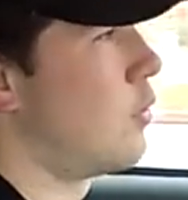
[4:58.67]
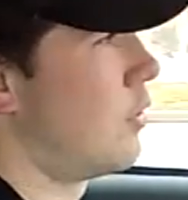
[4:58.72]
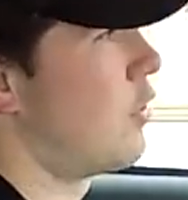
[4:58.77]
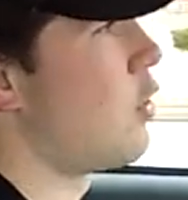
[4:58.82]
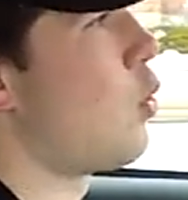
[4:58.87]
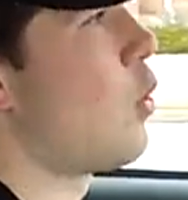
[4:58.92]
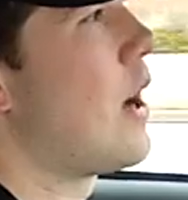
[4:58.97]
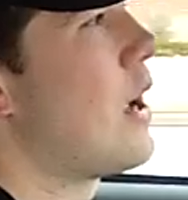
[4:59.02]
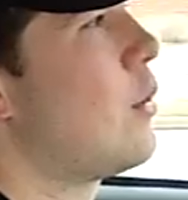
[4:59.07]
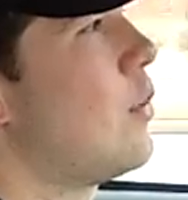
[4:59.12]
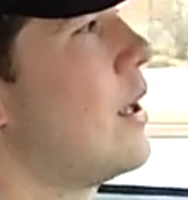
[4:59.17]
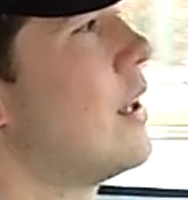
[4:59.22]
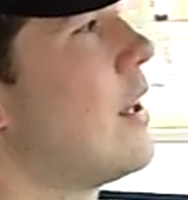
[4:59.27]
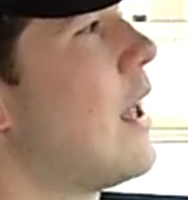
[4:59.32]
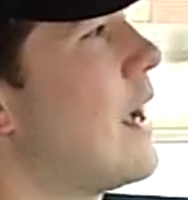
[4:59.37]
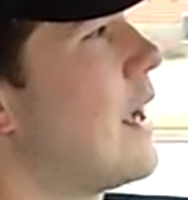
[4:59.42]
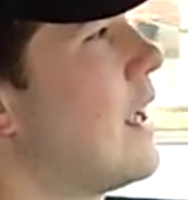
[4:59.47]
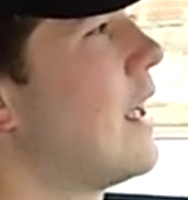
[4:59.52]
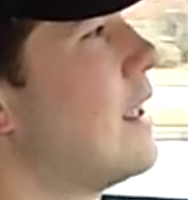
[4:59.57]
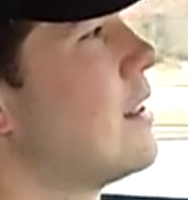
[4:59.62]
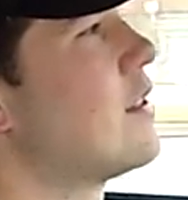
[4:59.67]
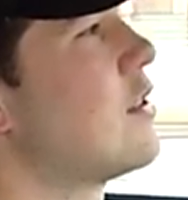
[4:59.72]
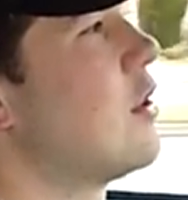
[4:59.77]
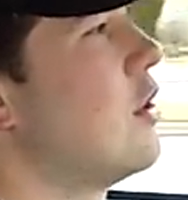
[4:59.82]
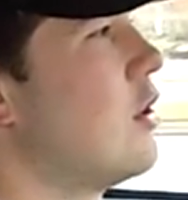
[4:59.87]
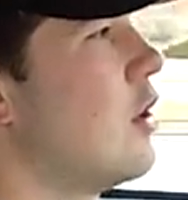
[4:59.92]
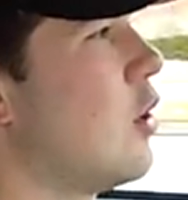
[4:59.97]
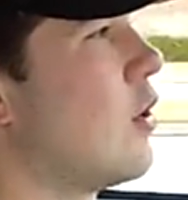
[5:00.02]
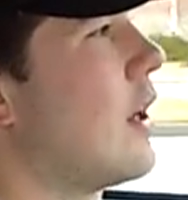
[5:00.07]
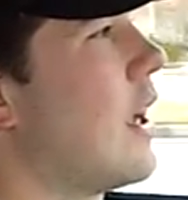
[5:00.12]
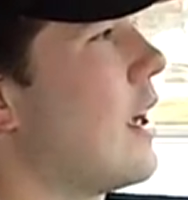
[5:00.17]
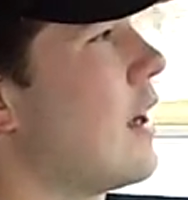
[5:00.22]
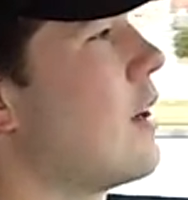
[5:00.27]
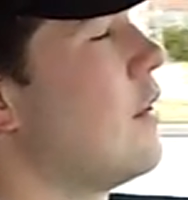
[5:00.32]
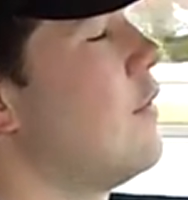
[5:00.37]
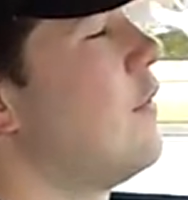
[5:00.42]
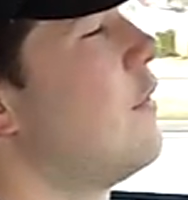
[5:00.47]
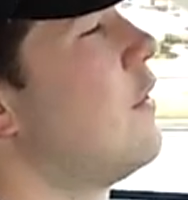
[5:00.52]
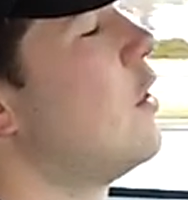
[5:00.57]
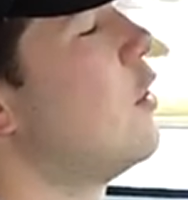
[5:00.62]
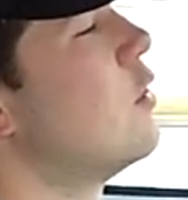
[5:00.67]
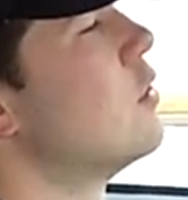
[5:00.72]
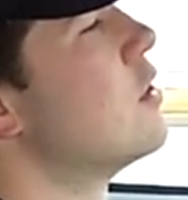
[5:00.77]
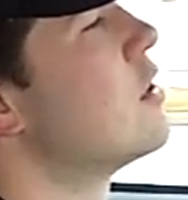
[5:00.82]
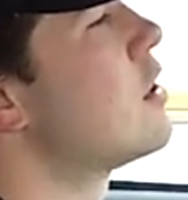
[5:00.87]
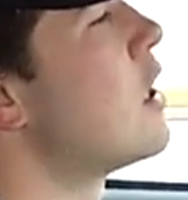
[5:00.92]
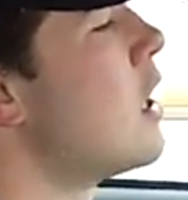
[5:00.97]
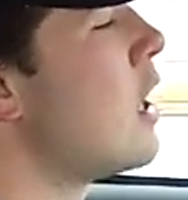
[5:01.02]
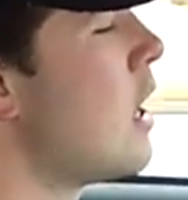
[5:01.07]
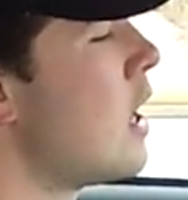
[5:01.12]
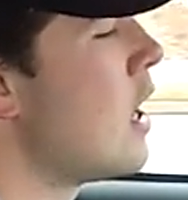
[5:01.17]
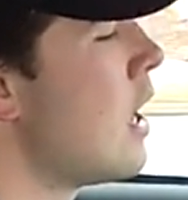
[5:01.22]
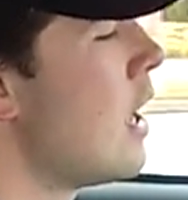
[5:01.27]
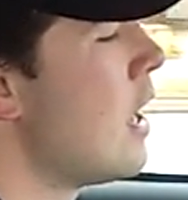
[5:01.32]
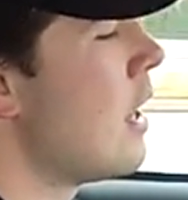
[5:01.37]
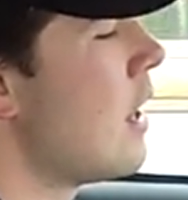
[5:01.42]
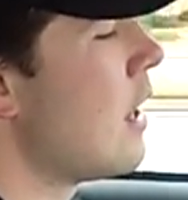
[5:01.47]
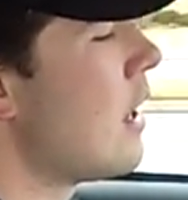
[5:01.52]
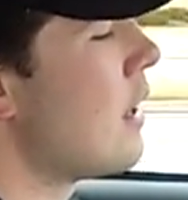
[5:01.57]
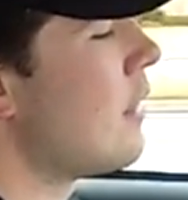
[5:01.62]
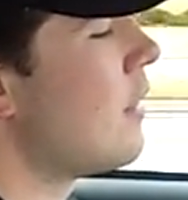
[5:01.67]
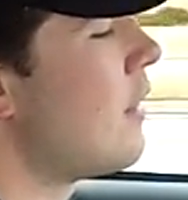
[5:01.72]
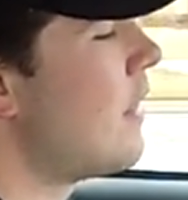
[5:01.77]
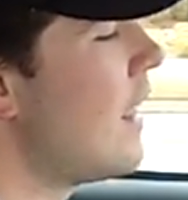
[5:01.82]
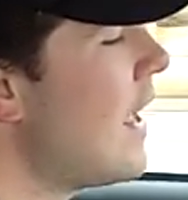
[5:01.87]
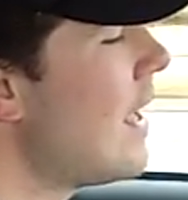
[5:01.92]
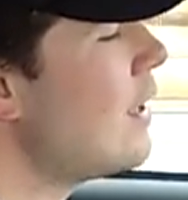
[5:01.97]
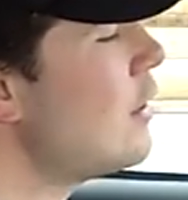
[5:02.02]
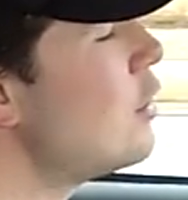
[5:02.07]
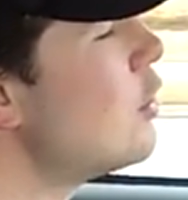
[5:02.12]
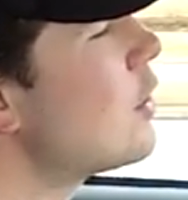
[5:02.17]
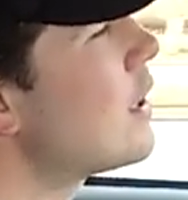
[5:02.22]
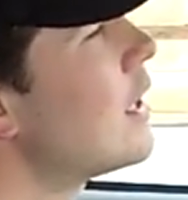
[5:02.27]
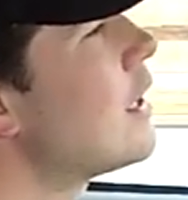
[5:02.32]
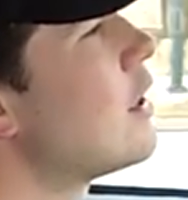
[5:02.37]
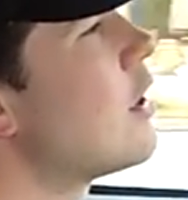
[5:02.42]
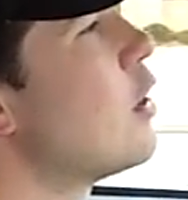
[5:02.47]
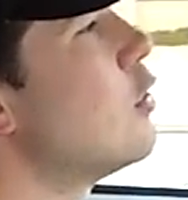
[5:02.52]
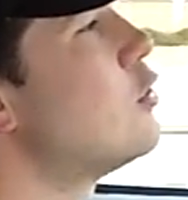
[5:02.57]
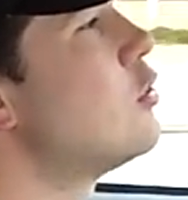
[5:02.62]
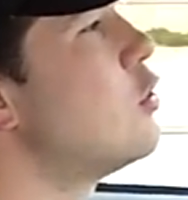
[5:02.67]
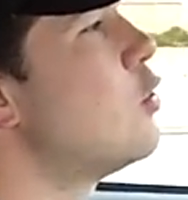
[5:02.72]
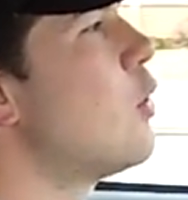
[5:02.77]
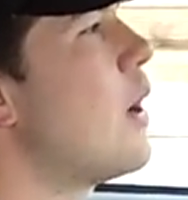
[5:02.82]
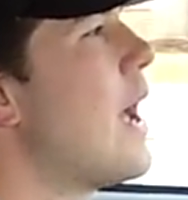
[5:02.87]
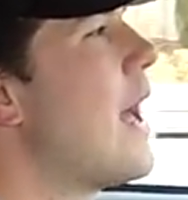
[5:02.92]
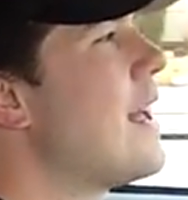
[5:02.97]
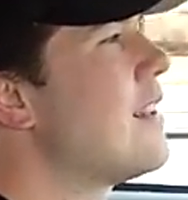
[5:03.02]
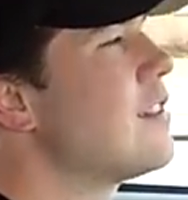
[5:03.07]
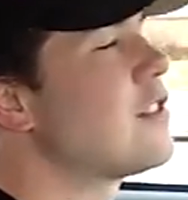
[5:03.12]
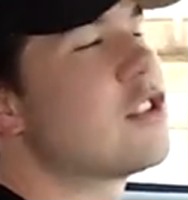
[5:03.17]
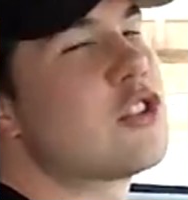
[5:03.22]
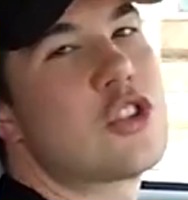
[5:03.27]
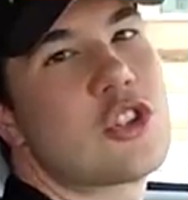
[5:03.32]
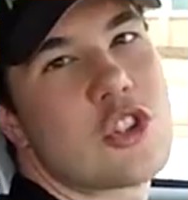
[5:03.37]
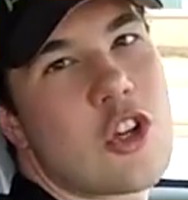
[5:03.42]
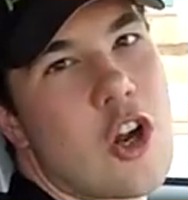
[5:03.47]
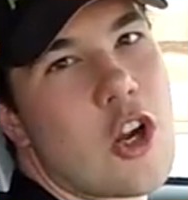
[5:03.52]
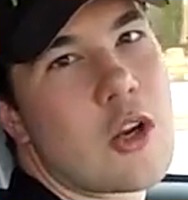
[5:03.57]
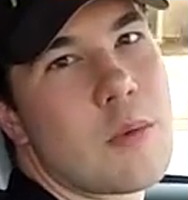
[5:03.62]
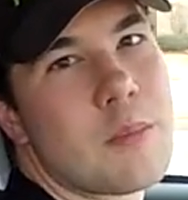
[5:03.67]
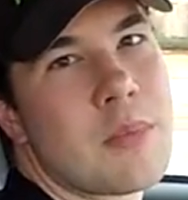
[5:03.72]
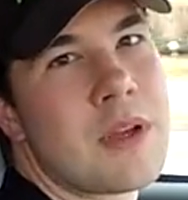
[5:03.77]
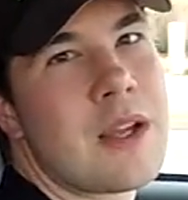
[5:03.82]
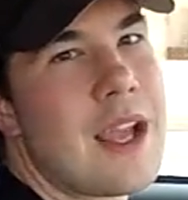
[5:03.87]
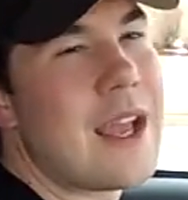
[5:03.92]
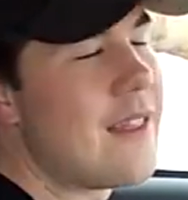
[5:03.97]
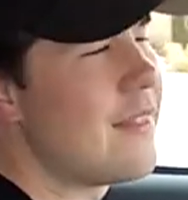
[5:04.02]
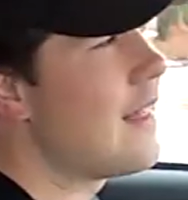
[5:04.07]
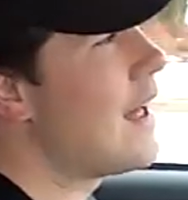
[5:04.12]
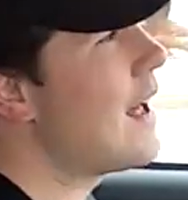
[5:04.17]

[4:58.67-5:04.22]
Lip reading: the way we like it, so you don't get confused. Then you can go to S sharp, and